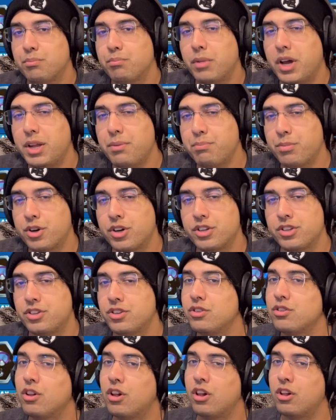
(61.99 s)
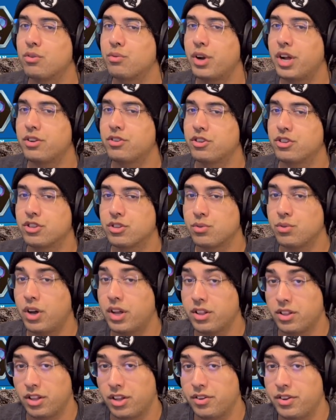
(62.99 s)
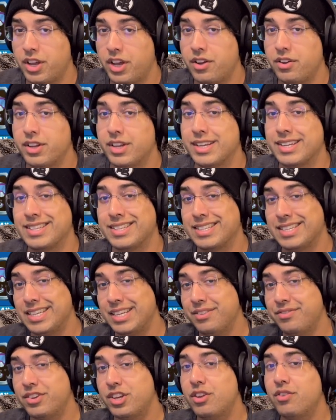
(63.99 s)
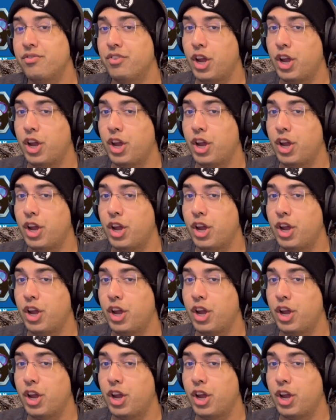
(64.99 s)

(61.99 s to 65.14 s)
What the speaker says: My personal all-rounder squad loadout is Defib,